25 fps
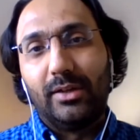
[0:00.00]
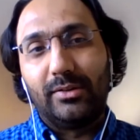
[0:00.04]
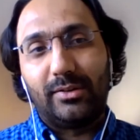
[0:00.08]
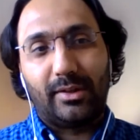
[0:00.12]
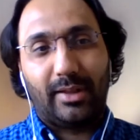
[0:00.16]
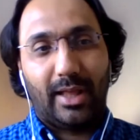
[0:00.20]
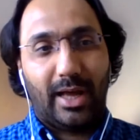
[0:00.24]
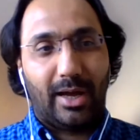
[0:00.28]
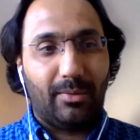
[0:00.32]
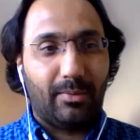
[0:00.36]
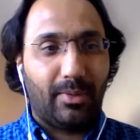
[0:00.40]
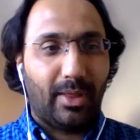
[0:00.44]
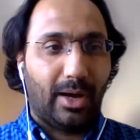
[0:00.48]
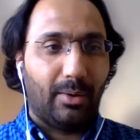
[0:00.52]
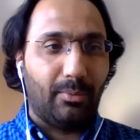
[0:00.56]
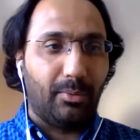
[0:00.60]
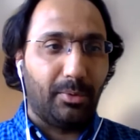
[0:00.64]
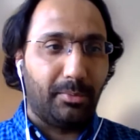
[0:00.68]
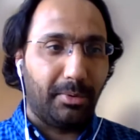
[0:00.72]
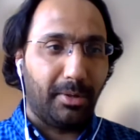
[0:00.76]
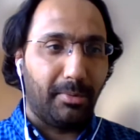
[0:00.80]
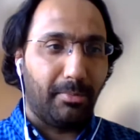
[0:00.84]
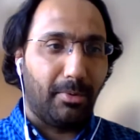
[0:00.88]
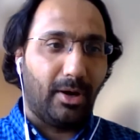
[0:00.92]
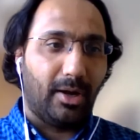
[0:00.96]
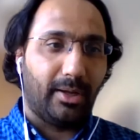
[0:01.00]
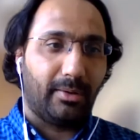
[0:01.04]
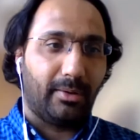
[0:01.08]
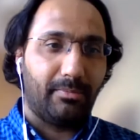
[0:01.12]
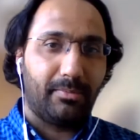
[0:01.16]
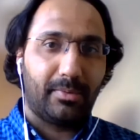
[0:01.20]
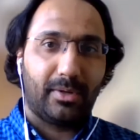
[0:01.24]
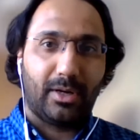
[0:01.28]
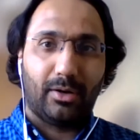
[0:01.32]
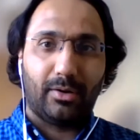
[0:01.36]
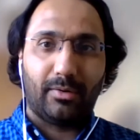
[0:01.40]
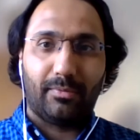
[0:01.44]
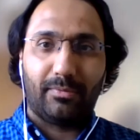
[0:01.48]
So that would be my
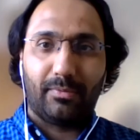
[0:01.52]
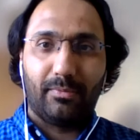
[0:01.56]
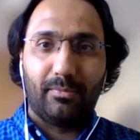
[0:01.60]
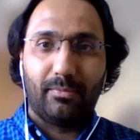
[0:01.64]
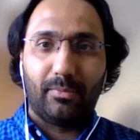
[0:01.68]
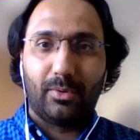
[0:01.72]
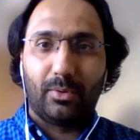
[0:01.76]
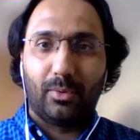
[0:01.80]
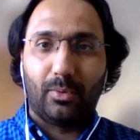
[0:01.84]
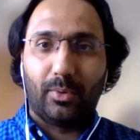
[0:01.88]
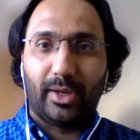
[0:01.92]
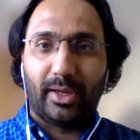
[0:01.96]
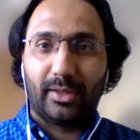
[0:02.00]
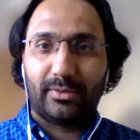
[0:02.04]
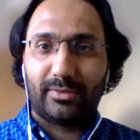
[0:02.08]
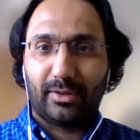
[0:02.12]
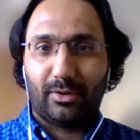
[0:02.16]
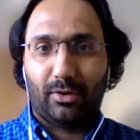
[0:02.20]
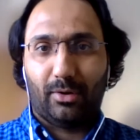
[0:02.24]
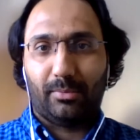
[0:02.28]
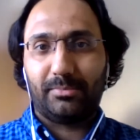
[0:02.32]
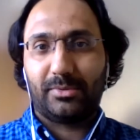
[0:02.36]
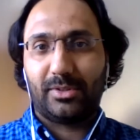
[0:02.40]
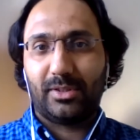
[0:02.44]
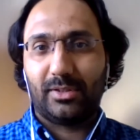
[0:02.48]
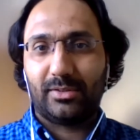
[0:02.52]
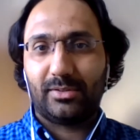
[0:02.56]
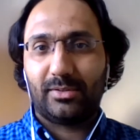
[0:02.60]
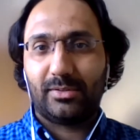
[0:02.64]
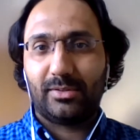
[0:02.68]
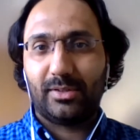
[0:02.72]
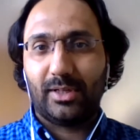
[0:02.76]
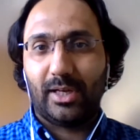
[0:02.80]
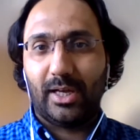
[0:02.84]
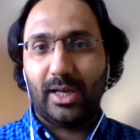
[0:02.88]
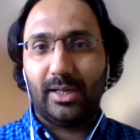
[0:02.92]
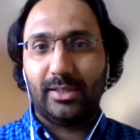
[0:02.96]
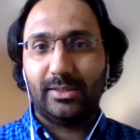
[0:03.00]
kind of quick synopsis,
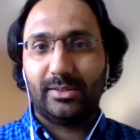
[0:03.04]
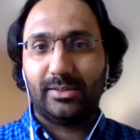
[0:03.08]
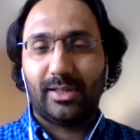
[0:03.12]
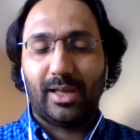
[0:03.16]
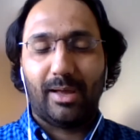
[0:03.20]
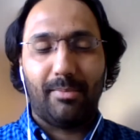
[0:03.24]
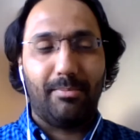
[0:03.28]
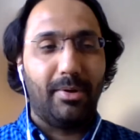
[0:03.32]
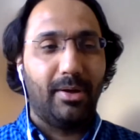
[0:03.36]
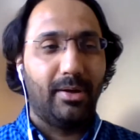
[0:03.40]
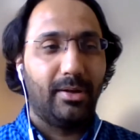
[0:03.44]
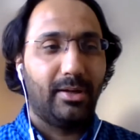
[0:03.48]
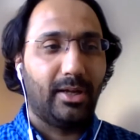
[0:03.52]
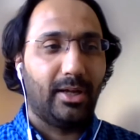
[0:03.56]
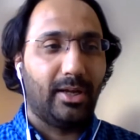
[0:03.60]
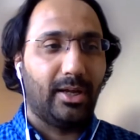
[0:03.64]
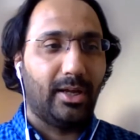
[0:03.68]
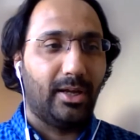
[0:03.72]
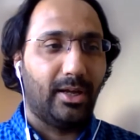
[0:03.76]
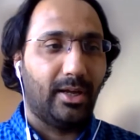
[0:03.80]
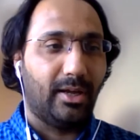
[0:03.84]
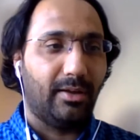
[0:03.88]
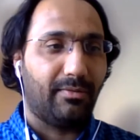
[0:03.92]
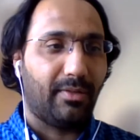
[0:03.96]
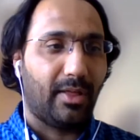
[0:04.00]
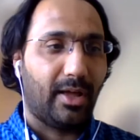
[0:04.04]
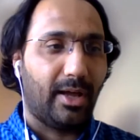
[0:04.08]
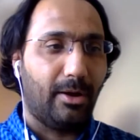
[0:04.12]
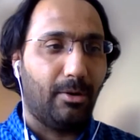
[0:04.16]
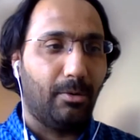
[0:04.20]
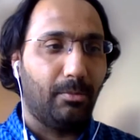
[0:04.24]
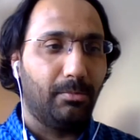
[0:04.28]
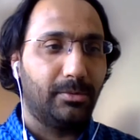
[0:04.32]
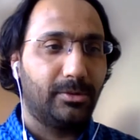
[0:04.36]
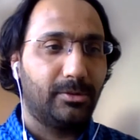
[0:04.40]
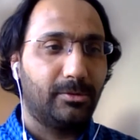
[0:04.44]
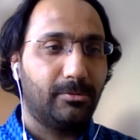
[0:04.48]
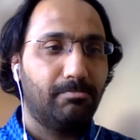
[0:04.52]
Seb, if that
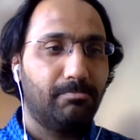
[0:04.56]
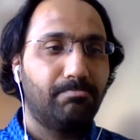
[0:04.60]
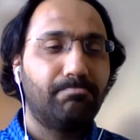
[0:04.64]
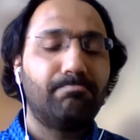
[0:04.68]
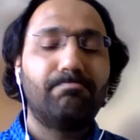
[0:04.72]
helps.